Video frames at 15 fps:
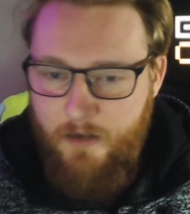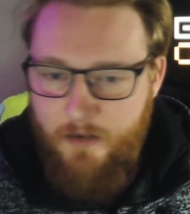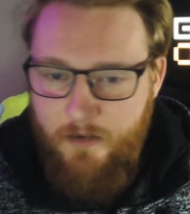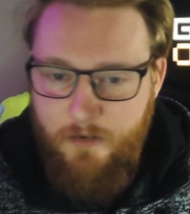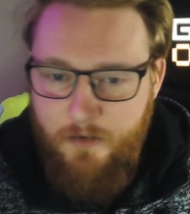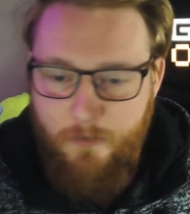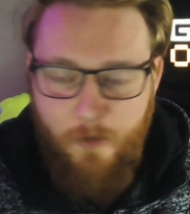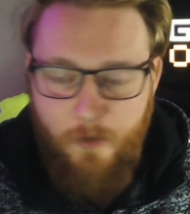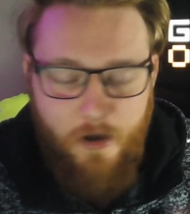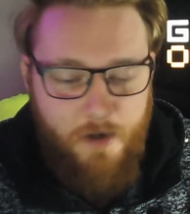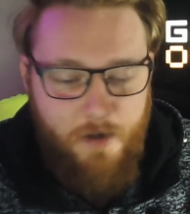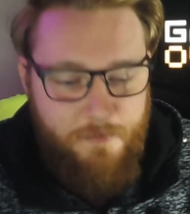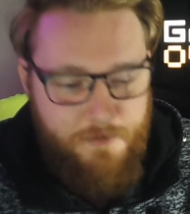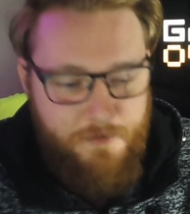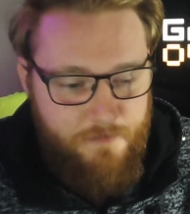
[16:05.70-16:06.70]
What I
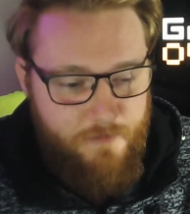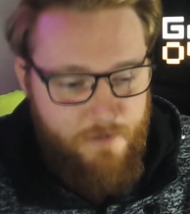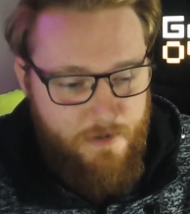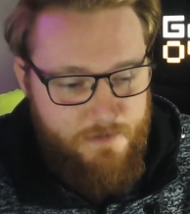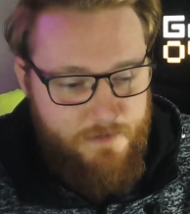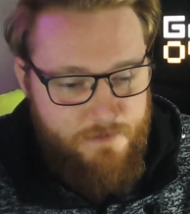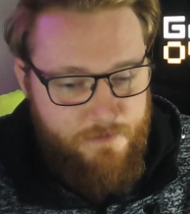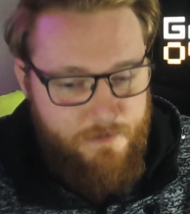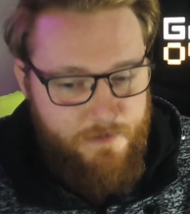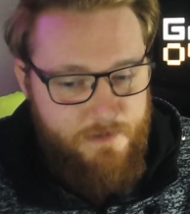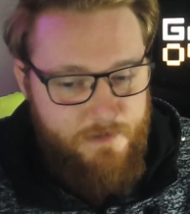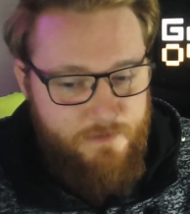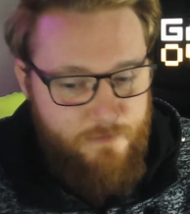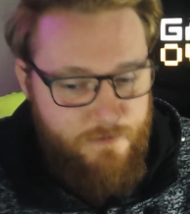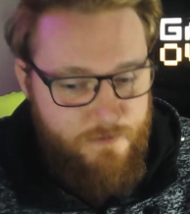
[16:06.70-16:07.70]
would advise doing
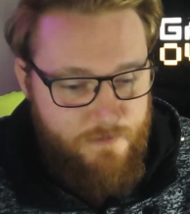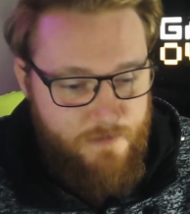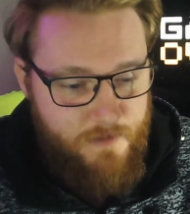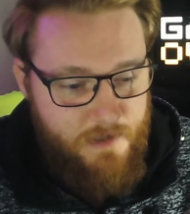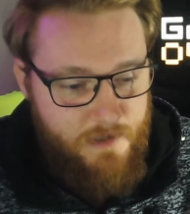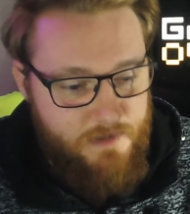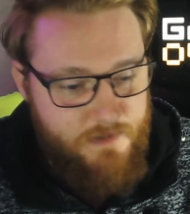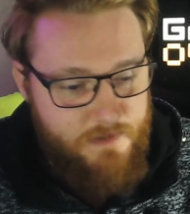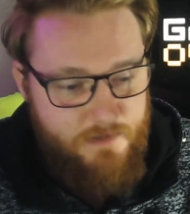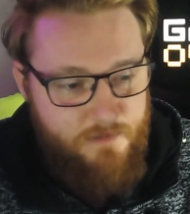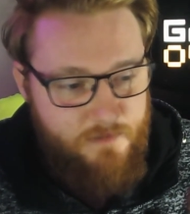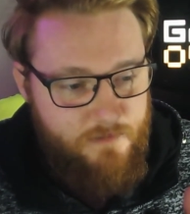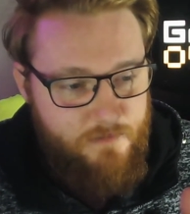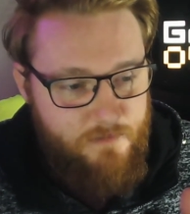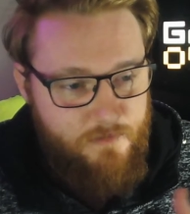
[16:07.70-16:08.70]
is
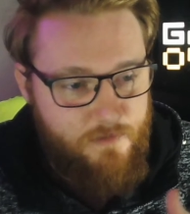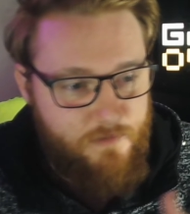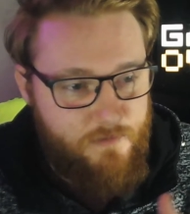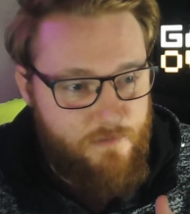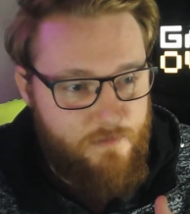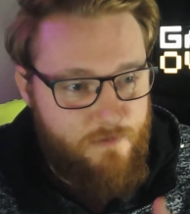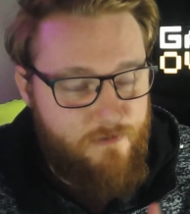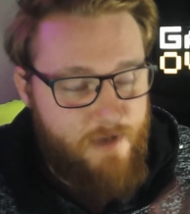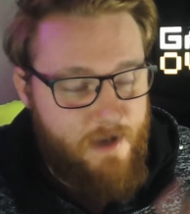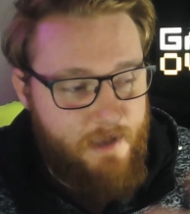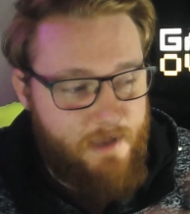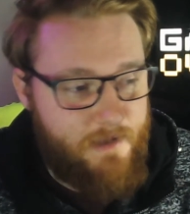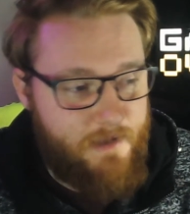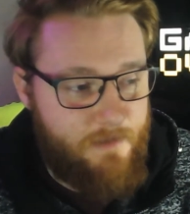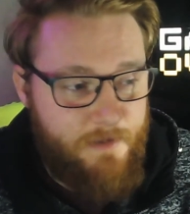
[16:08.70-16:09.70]

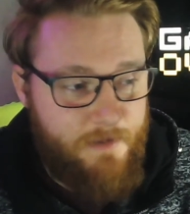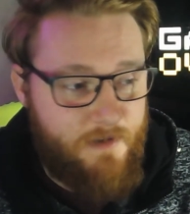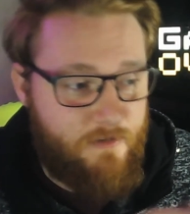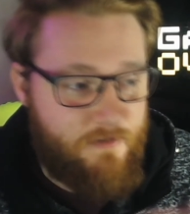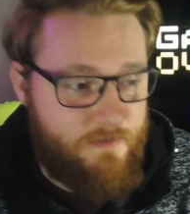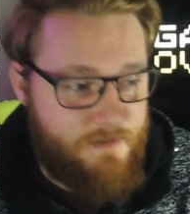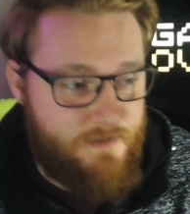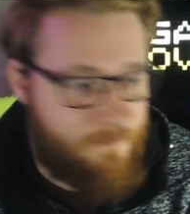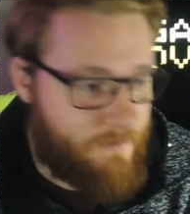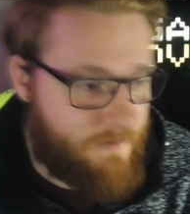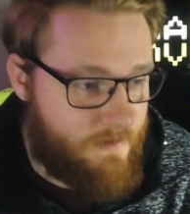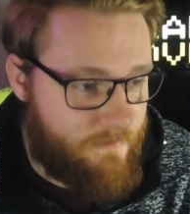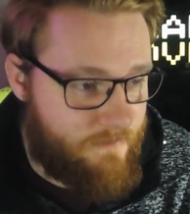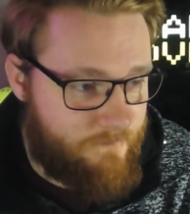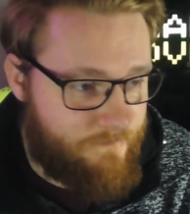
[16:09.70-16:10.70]
creating a bit of content with it.
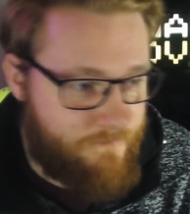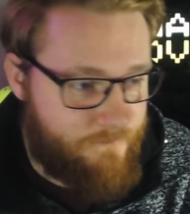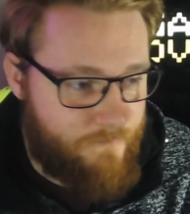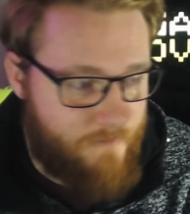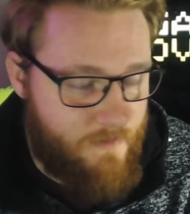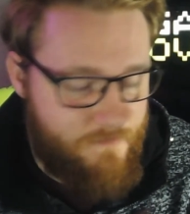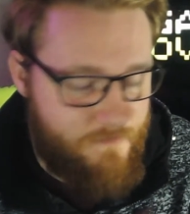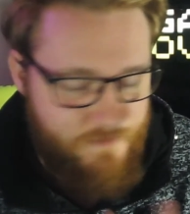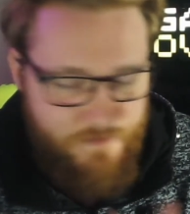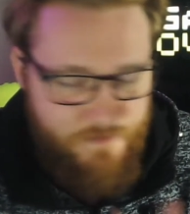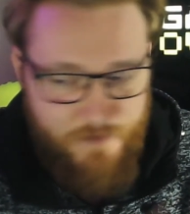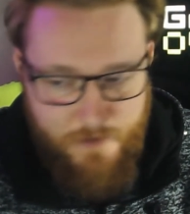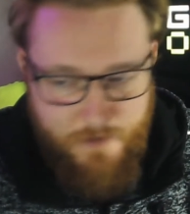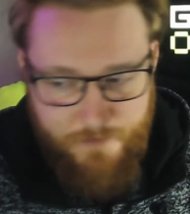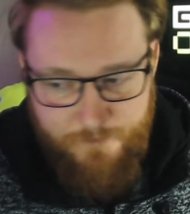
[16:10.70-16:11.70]

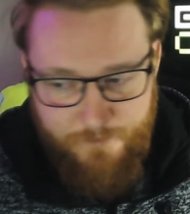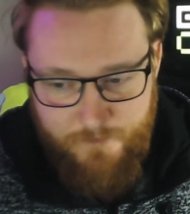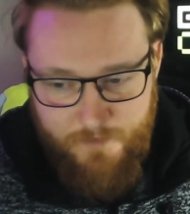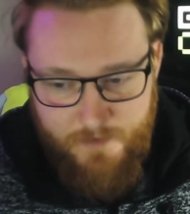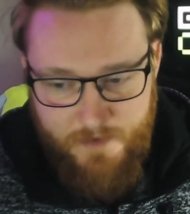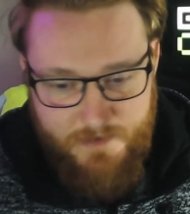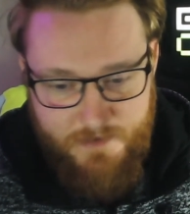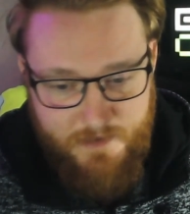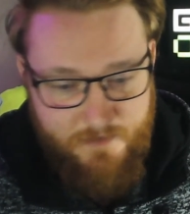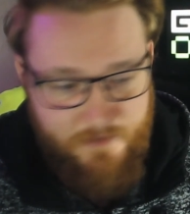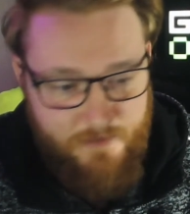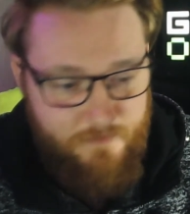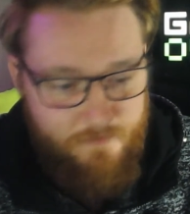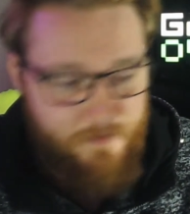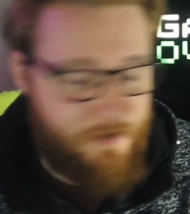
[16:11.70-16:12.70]
So that's either a
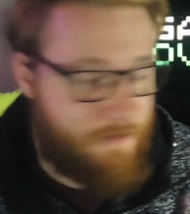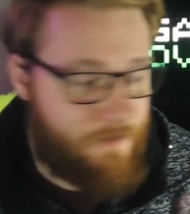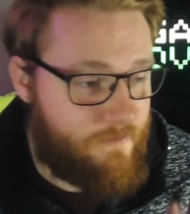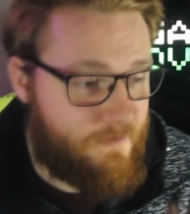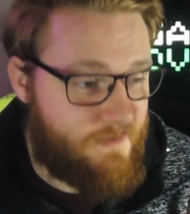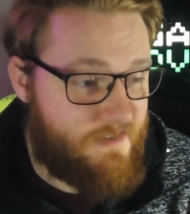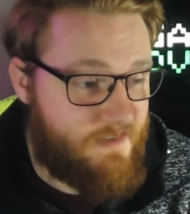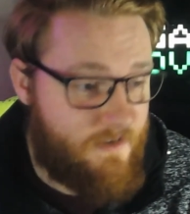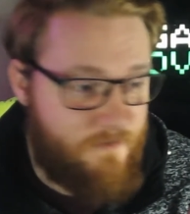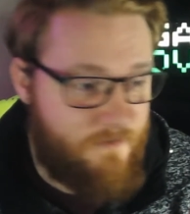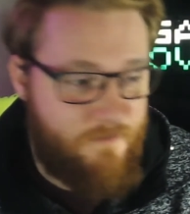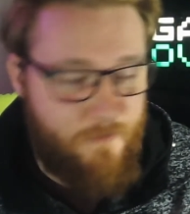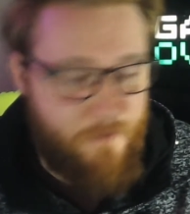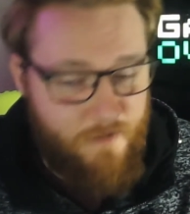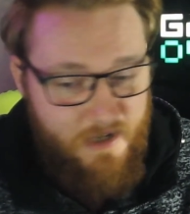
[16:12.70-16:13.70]
video of yourself
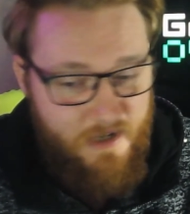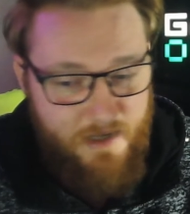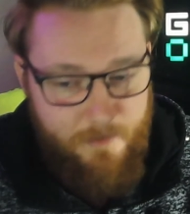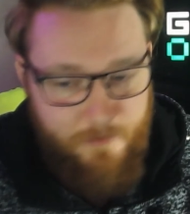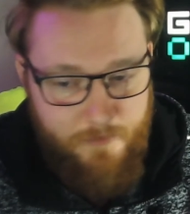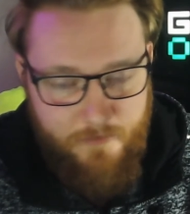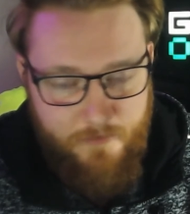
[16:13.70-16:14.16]
or a clip.